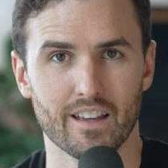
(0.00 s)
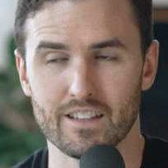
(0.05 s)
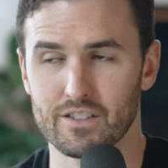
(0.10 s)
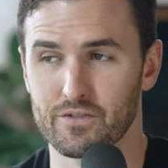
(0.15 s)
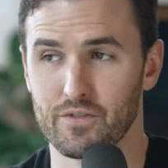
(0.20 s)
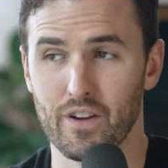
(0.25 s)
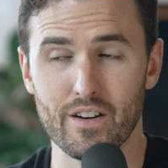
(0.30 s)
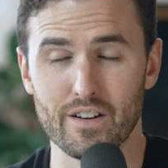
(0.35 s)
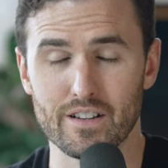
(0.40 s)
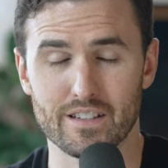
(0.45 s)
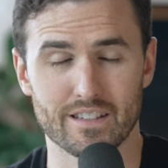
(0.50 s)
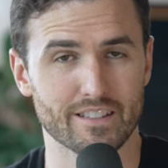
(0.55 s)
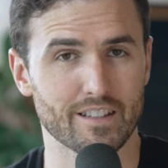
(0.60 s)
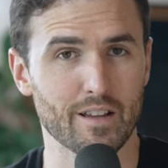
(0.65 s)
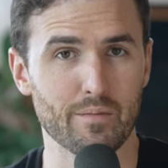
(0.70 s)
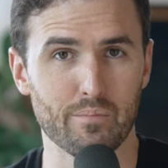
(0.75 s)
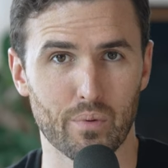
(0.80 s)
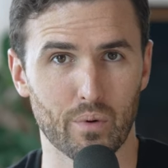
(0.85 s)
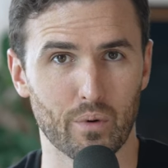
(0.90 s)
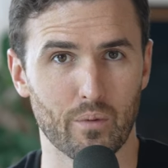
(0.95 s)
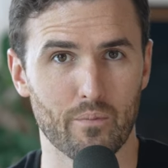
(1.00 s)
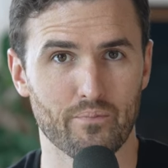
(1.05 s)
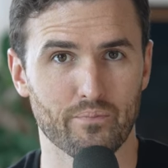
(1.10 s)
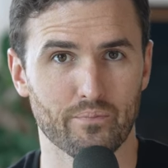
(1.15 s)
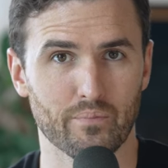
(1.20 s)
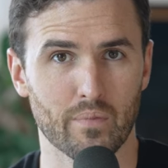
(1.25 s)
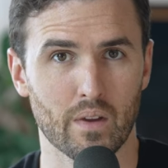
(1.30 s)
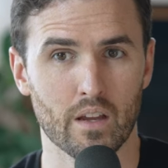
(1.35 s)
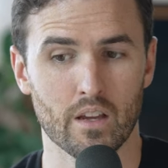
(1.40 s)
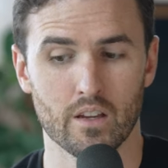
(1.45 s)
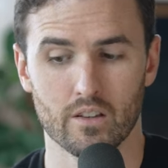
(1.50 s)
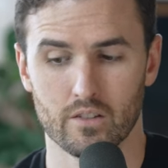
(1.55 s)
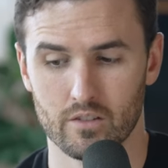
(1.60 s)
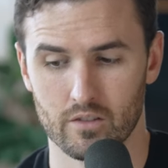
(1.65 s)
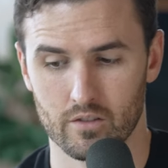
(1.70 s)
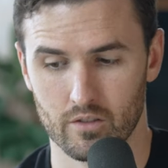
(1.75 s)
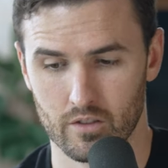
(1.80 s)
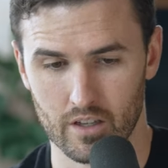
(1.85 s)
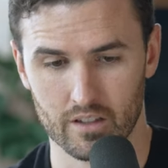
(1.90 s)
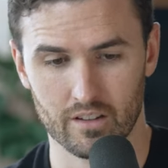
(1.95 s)
It's very simple.
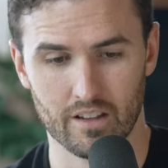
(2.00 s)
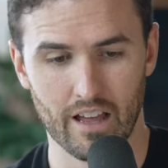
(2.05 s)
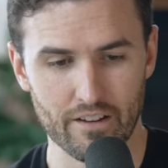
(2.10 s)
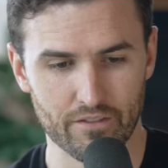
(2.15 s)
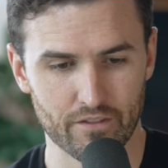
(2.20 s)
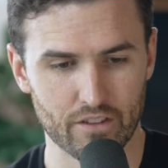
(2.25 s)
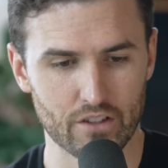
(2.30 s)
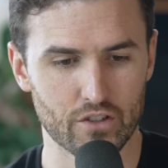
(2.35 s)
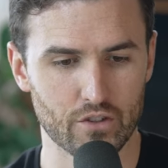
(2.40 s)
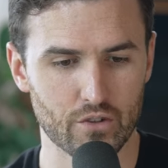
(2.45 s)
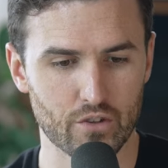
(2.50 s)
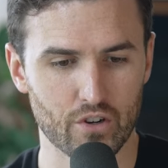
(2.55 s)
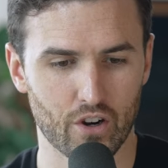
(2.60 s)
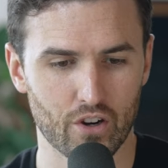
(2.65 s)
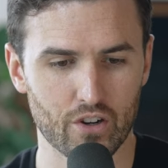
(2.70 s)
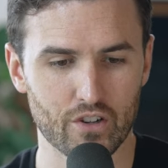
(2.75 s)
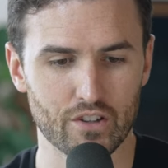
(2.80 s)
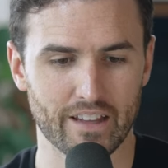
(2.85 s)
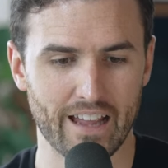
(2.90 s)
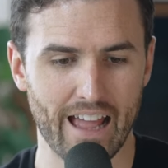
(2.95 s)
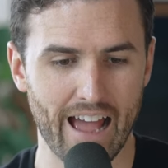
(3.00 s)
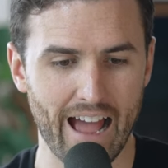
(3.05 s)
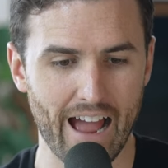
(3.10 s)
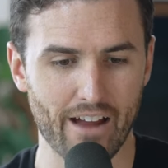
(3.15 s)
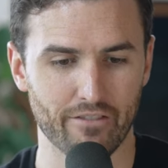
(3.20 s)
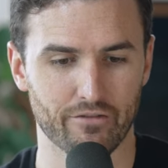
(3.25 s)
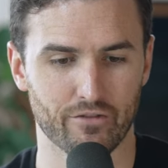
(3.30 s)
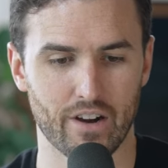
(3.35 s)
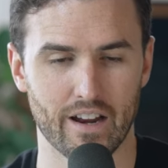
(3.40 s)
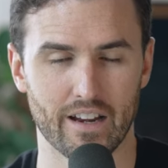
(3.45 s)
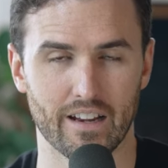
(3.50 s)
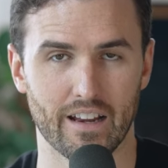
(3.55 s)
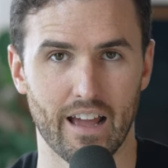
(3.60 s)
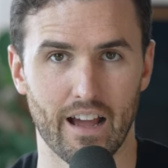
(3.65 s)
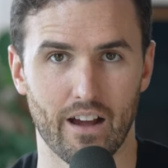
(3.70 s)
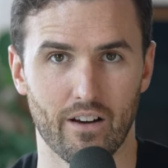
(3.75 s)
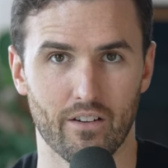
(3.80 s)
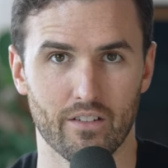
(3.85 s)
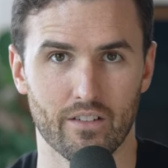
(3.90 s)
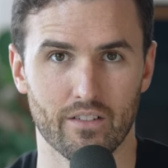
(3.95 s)
The life that you currently have right
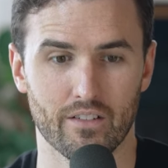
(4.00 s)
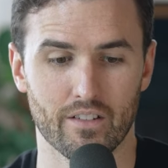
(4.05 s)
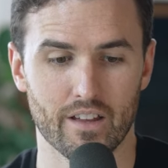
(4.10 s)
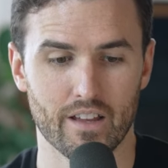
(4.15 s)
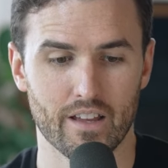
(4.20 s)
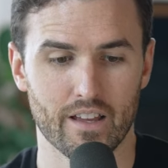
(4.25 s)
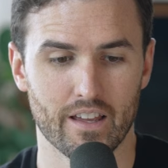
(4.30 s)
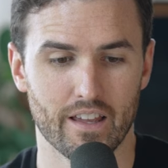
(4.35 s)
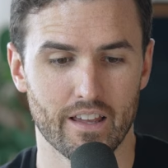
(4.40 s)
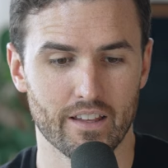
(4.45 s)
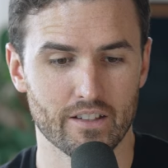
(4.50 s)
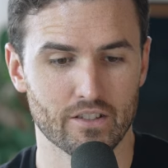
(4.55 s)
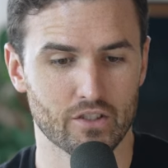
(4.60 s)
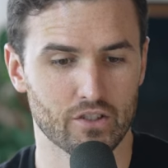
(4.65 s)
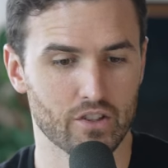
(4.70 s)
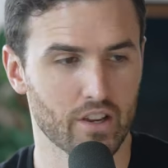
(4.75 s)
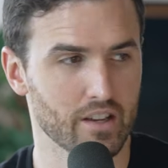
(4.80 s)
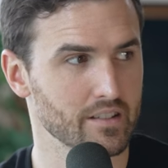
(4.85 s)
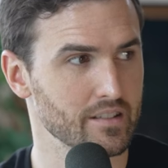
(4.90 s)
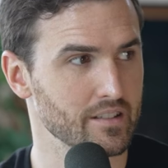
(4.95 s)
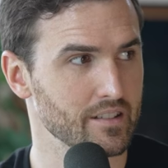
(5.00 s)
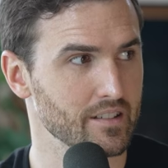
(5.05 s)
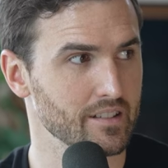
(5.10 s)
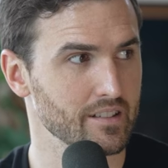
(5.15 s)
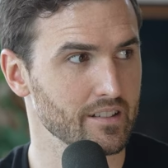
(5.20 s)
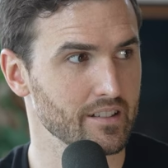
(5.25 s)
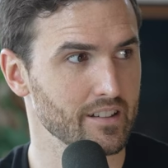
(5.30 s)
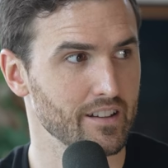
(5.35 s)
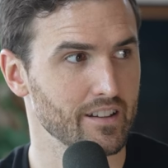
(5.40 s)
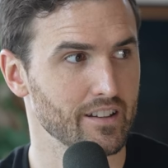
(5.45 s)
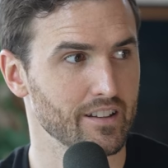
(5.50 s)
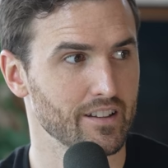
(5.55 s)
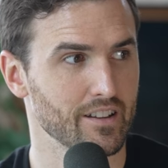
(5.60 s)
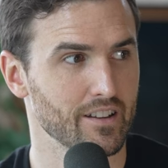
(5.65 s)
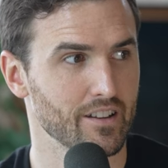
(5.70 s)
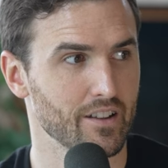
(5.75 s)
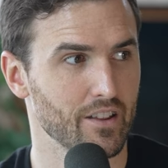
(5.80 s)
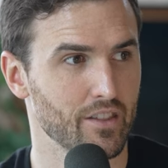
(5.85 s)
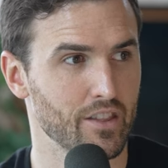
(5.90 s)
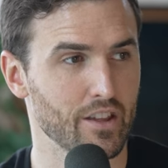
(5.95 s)
now is just
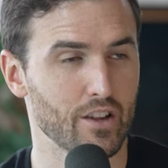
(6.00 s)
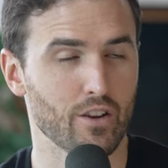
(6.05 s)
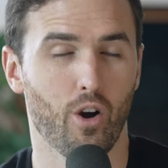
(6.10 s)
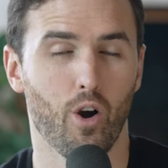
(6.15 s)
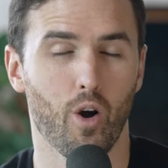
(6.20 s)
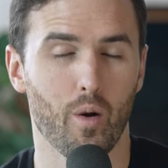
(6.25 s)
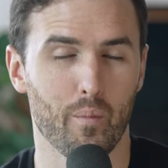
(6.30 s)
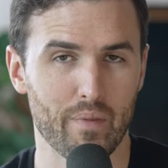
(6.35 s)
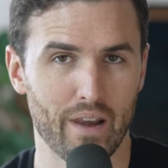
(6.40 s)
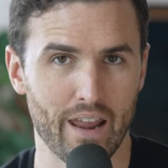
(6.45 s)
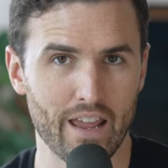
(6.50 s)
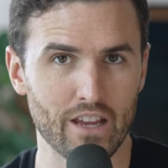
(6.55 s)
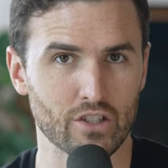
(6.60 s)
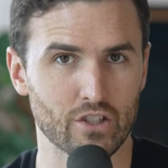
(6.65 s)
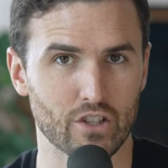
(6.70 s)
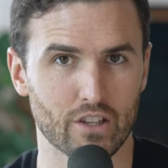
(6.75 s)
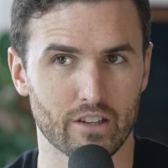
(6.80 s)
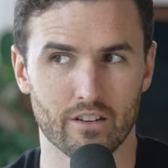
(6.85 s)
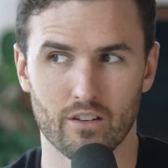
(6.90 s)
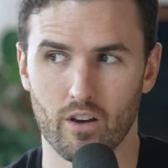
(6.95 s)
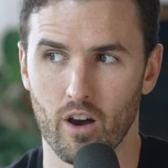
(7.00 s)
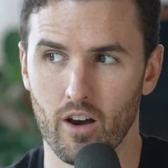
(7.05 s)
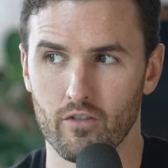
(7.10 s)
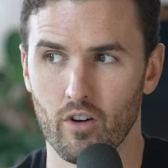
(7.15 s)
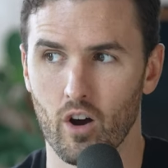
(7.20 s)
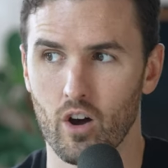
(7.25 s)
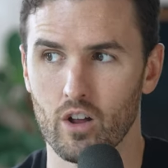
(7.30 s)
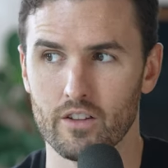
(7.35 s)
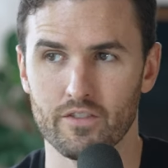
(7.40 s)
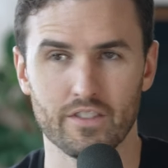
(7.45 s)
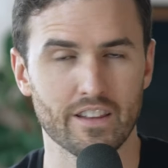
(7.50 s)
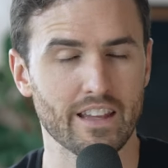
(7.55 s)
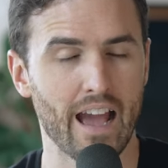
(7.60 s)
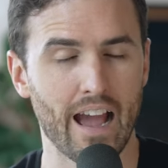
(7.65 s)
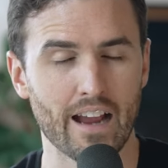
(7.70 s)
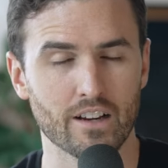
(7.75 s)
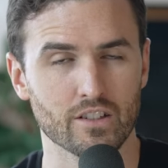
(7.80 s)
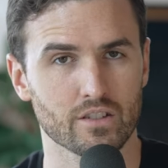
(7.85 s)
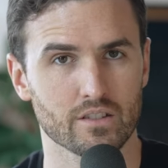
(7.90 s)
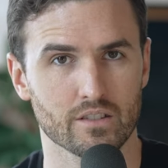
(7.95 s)
the culmination of all of the
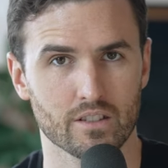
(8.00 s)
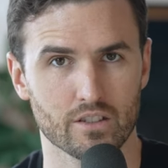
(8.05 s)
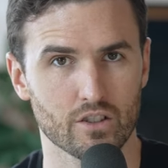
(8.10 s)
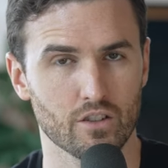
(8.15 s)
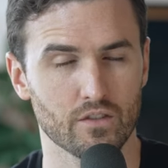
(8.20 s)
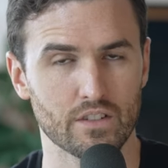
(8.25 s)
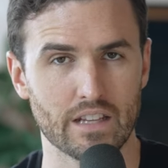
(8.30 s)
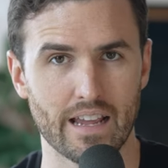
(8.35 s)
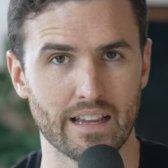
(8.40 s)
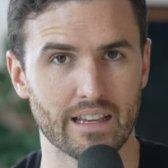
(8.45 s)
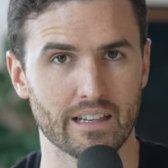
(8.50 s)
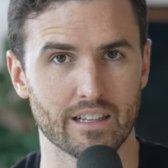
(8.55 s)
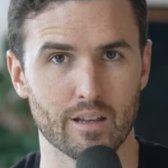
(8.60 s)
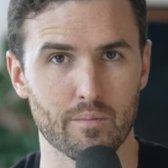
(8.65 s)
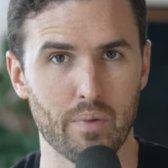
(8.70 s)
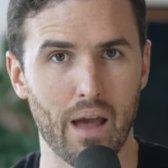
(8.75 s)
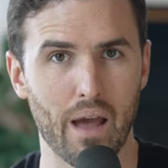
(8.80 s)
actions that you've taken in the